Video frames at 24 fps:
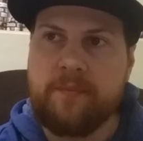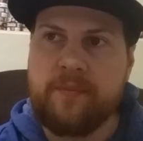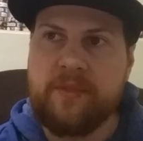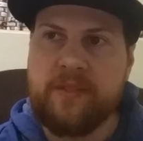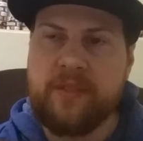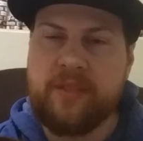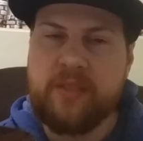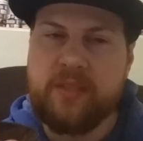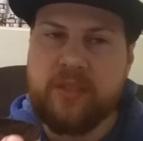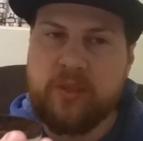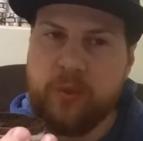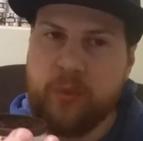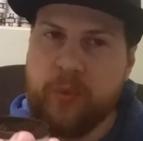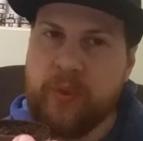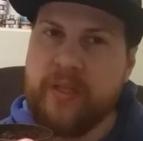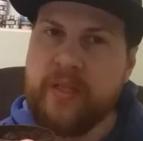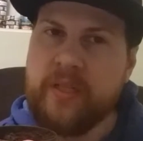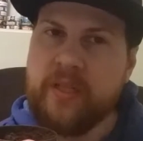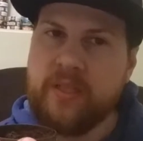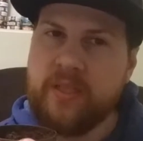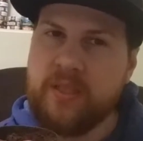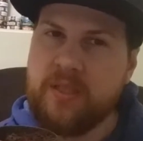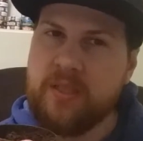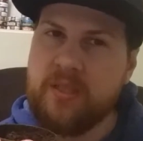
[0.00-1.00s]
The
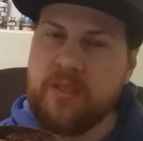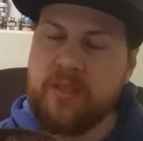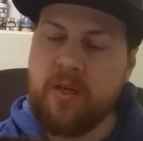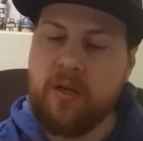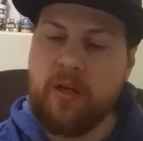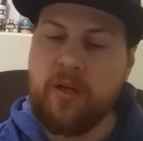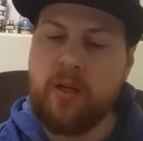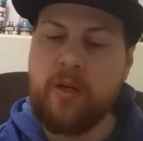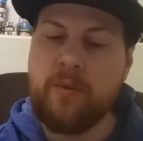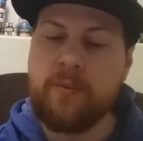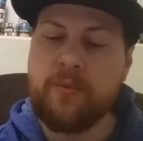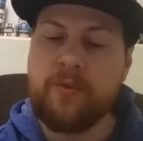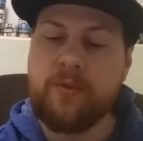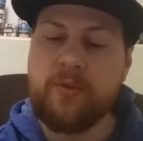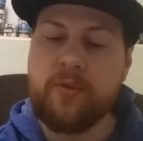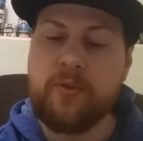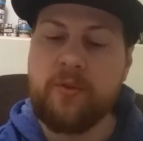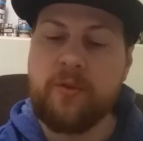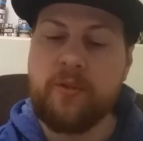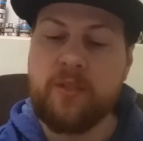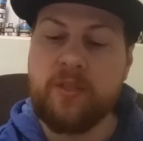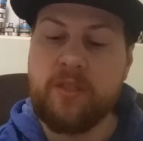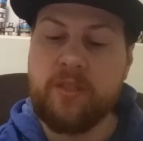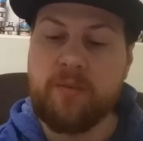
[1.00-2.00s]
sweetness does not come through
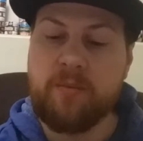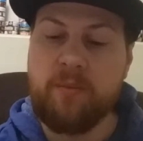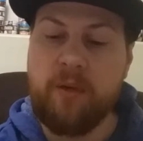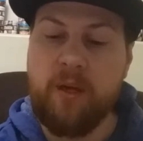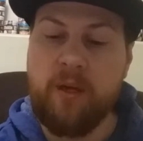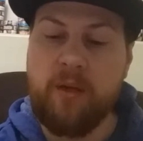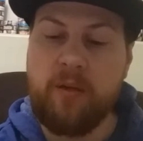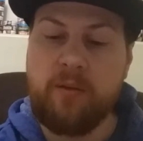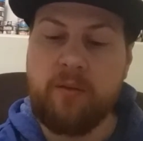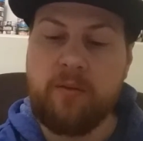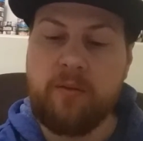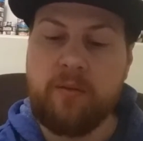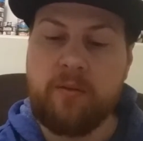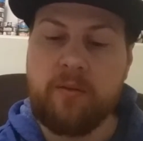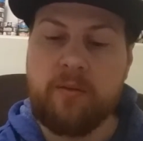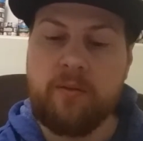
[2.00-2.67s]
in the smell,